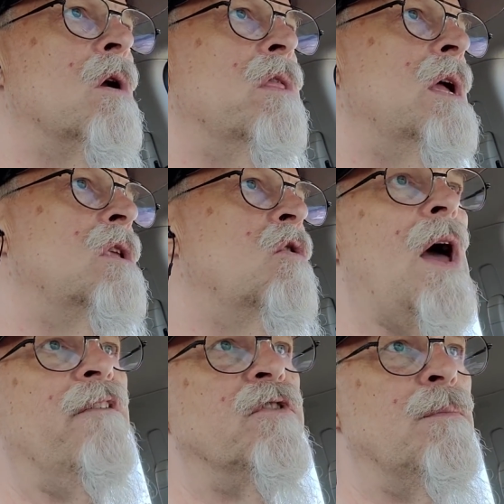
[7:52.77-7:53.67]
then you
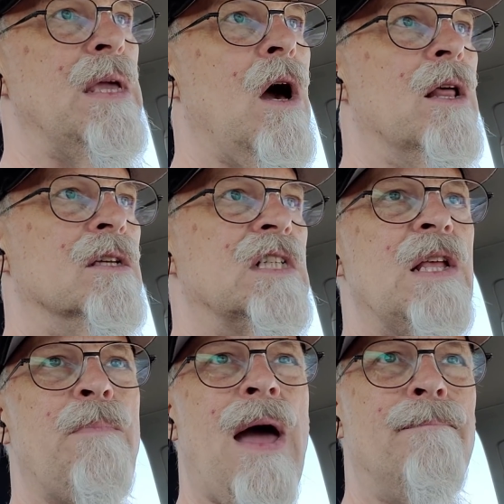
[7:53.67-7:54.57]
have to be on a
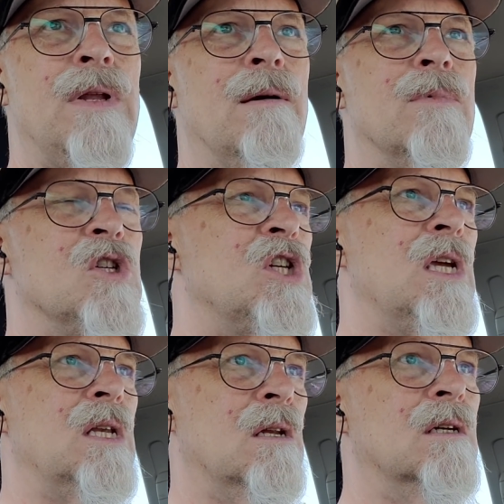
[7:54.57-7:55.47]
sleep apnea
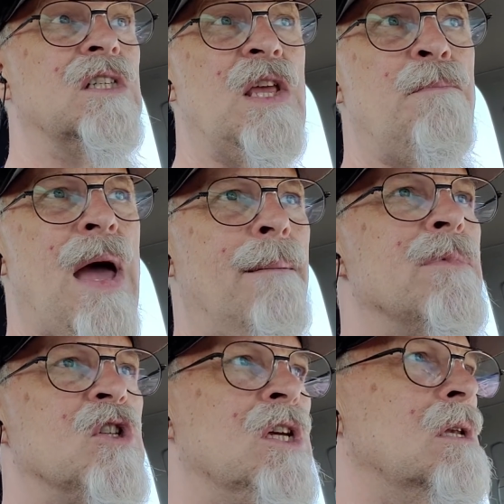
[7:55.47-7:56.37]
machine, a CPAP
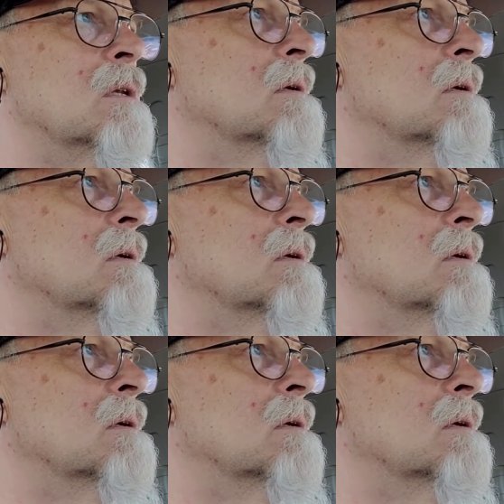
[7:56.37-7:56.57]
machine.